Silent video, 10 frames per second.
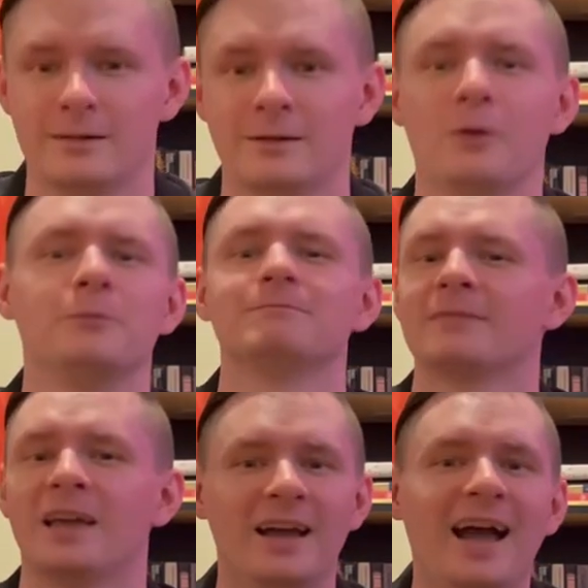Oh,
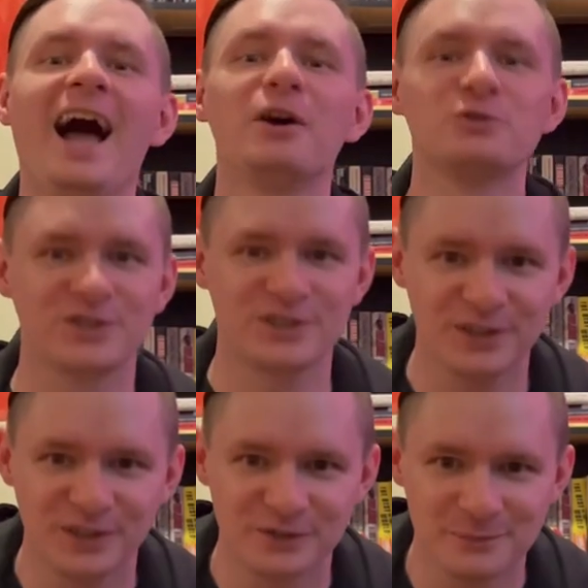how
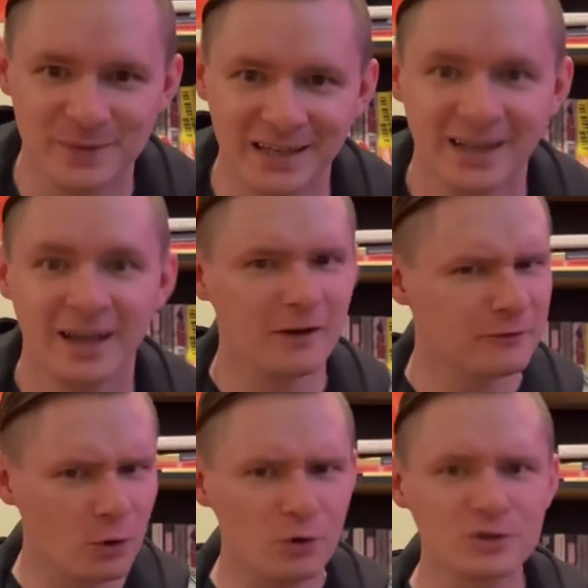silly of me. Of
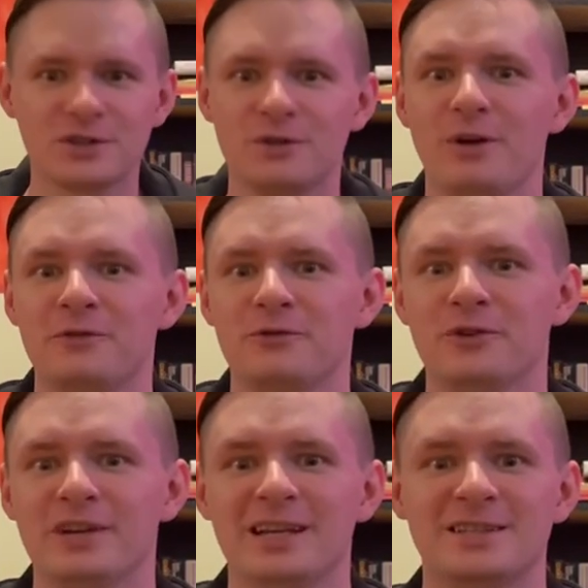course the
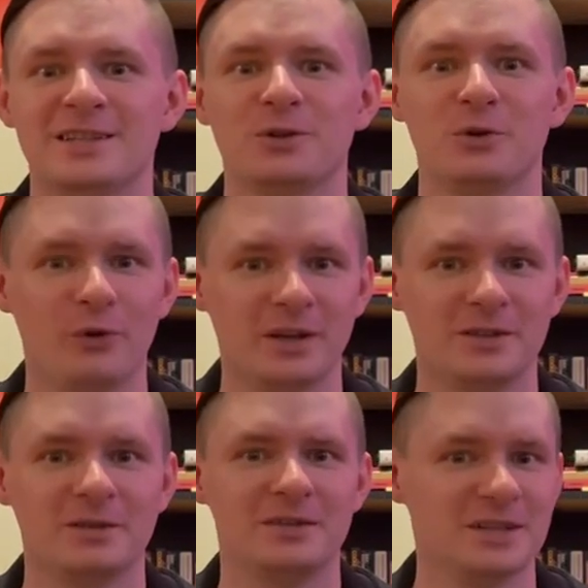referee isn't going
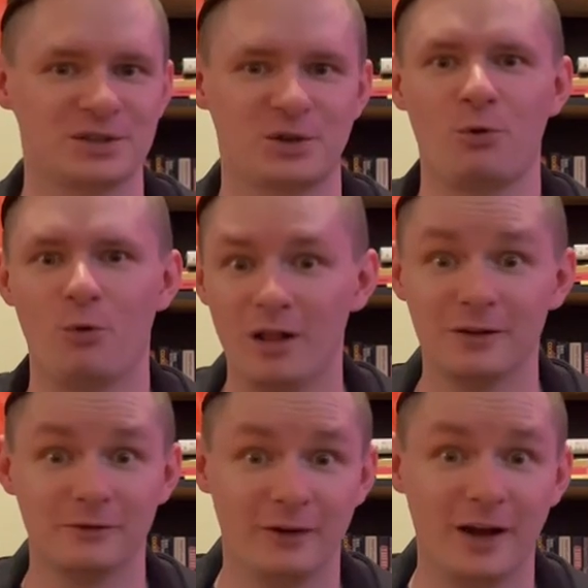to
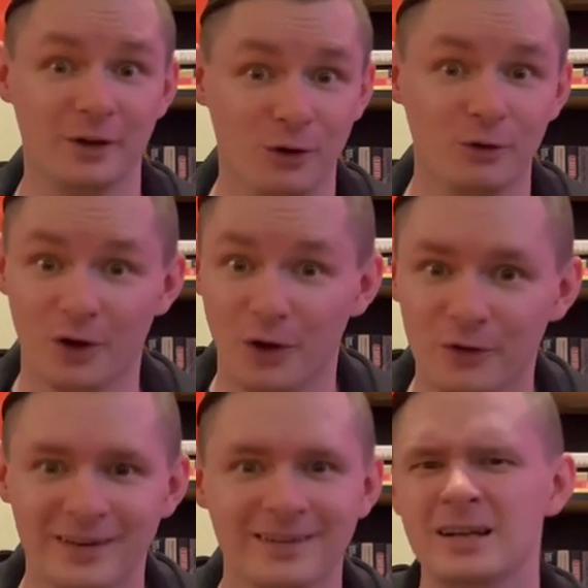disqualify Hulk
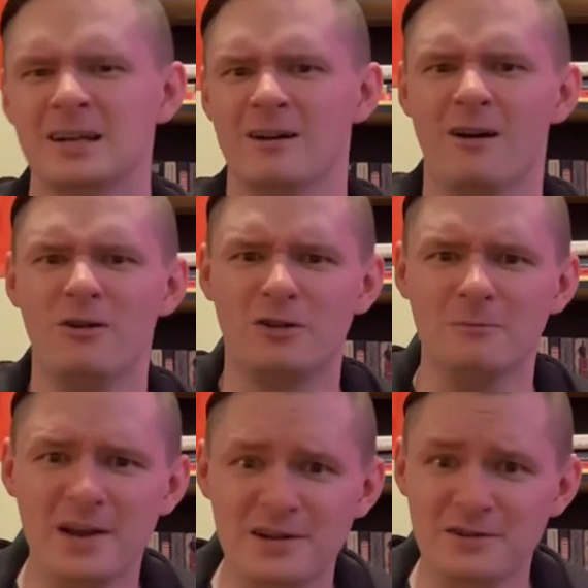Hogan.
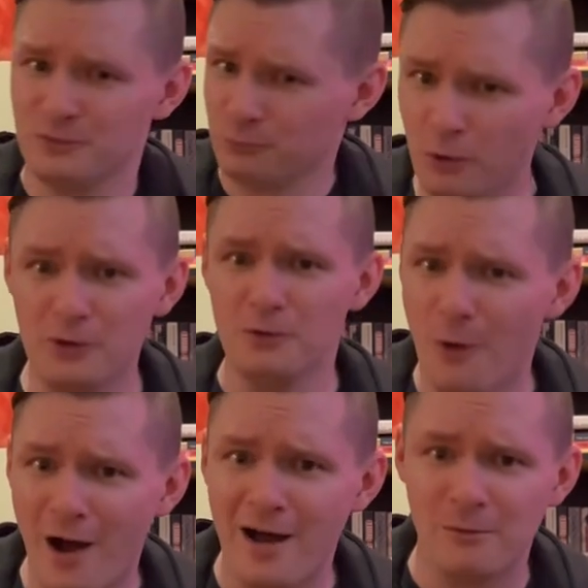Hulkamania's running
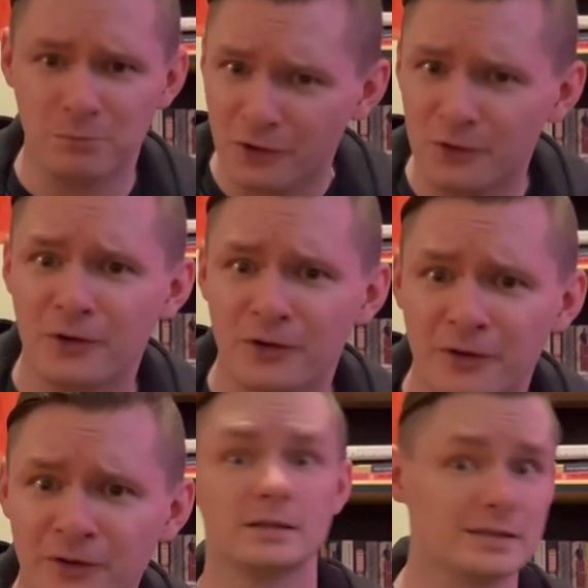wild, brother!
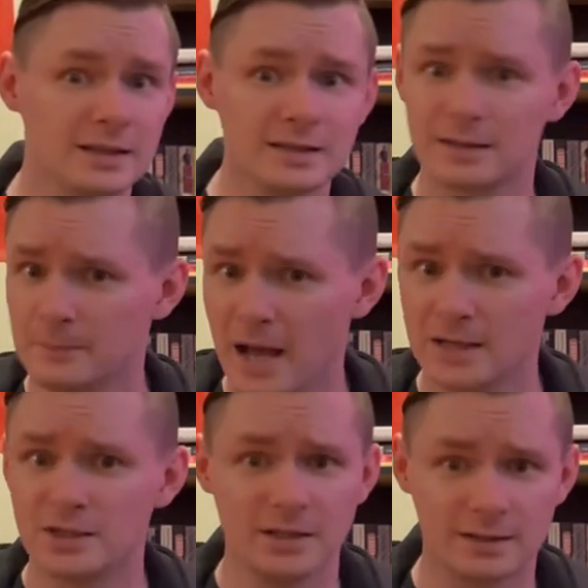Since the
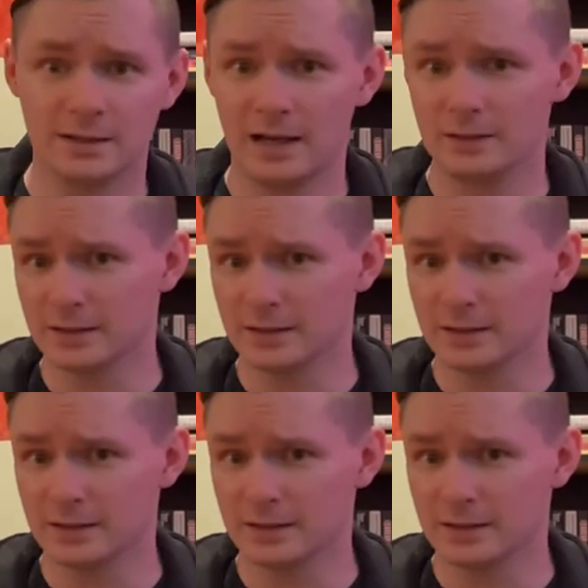match is allowed to